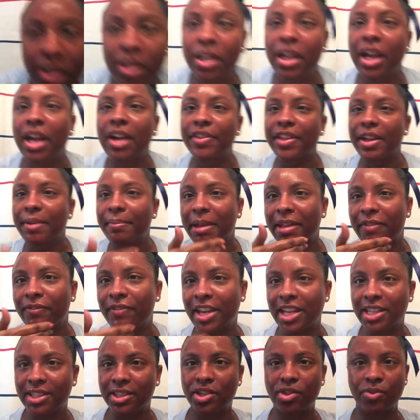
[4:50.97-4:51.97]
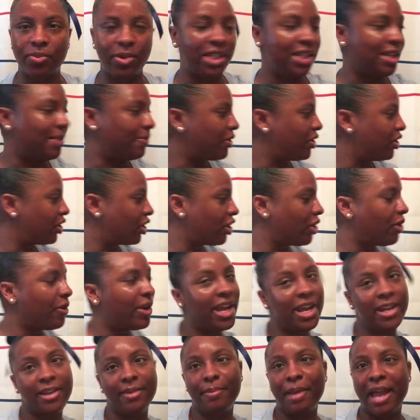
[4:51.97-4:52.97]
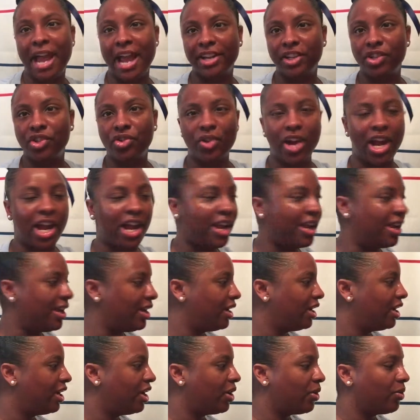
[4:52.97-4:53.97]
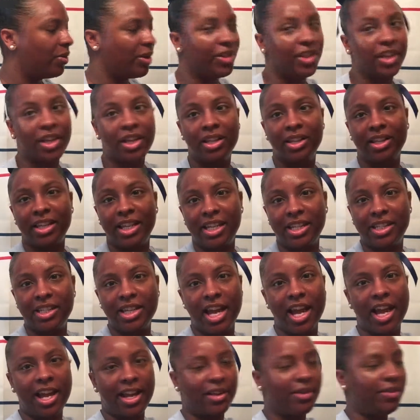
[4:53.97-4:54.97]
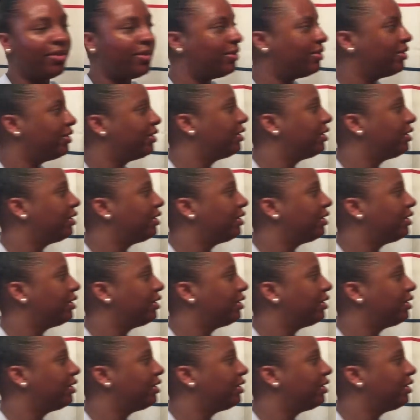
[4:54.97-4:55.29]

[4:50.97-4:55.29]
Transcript: Now that my face is rinsed, I'm gonna go ahead and pat it dry with a clean towel.